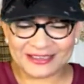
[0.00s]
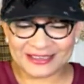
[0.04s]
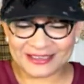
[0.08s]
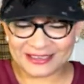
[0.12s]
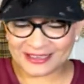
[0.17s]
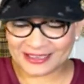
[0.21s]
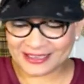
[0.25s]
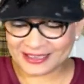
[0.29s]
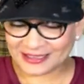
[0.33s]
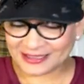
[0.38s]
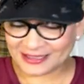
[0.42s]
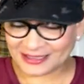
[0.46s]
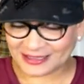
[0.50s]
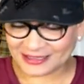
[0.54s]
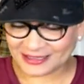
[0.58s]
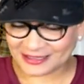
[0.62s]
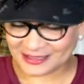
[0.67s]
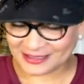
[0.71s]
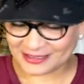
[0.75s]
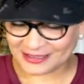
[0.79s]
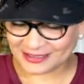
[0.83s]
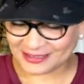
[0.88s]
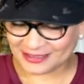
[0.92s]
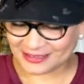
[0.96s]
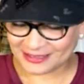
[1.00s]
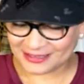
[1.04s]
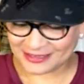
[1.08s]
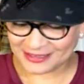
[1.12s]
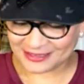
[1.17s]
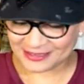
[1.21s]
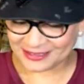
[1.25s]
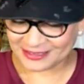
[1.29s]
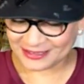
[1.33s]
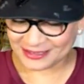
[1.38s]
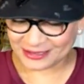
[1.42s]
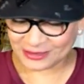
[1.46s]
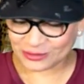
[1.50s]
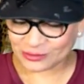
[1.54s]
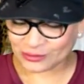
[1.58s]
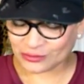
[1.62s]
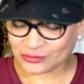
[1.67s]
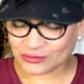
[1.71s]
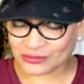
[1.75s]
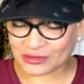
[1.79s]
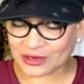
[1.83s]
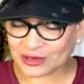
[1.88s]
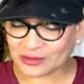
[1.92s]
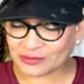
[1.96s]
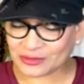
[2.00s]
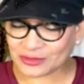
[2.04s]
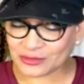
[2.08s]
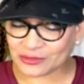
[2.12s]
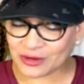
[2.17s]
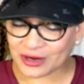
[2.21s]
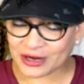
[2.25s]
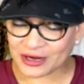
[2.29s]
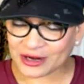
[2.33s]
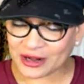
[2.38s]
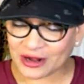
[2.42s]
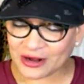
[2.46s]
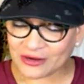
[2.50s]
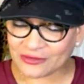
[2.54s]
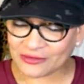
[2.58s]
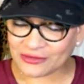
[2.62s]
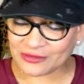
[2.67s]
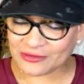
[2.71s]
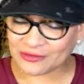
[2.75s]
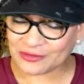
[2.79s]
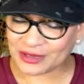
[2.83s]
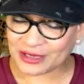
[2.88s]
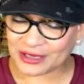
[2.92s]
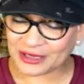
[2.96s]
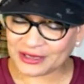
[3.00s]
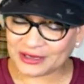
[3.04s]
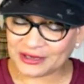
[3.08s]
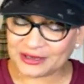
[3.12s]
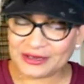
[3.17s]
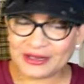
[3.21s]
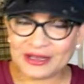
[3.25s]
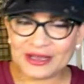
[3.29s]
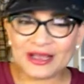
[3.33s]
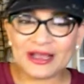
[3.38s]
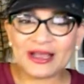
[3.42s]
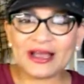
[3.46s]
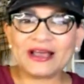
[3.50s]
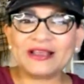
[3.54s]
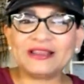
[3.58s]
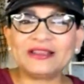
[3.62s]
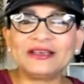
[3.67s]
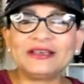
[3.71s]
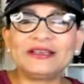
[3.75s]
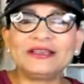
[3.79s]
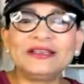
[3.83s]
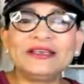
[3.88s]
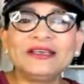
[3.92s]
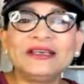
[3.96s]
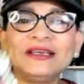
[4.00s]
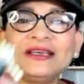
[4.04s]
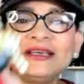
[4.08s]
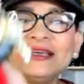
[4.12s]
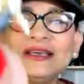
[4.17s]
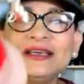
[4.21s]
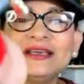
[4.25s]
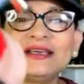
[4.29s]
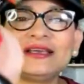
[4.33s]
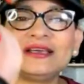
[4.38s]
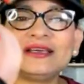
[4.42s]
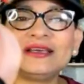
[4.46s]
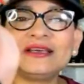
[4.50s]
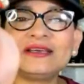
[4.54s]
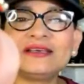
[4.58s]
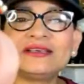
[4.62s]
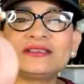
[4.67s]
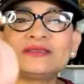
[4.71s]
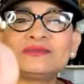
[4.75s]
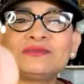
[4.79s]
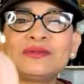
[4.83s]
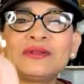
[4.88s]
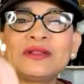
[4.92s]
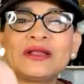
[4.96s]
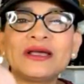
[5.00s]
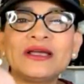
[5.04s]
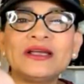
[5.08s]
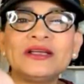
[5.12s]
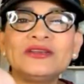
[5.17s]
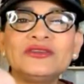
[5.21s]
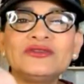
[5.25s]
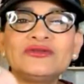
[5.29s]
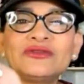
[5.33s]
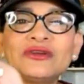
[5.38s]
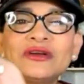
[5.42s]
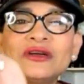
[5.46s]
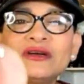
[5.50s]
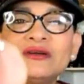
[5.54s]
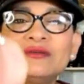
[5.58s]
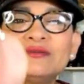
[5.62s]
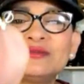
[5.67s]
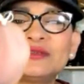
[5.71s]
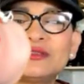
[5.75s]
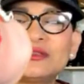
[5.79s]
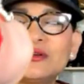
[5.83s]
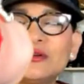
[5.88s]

Denise is just rubs right off of me. And then he is playing drums.